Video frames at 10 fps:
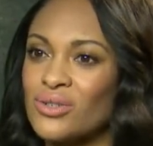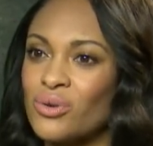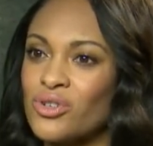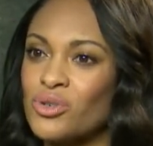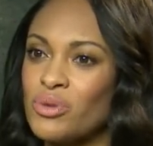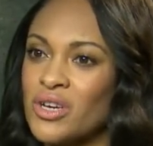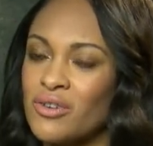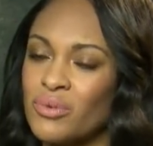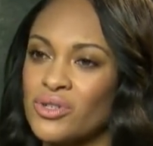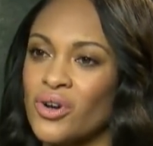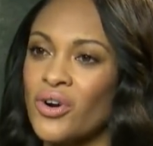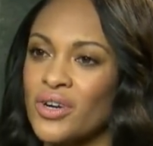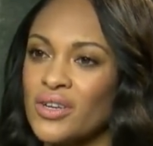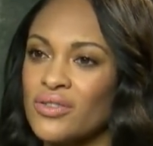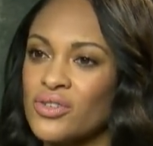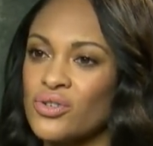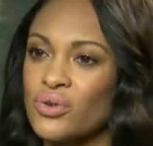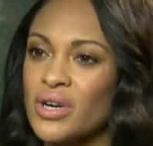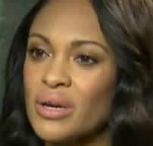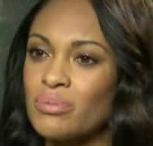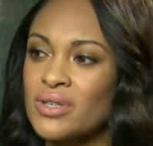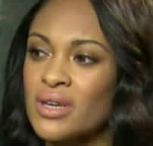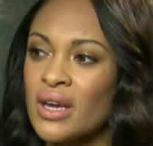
so to speak, of what's already in the script.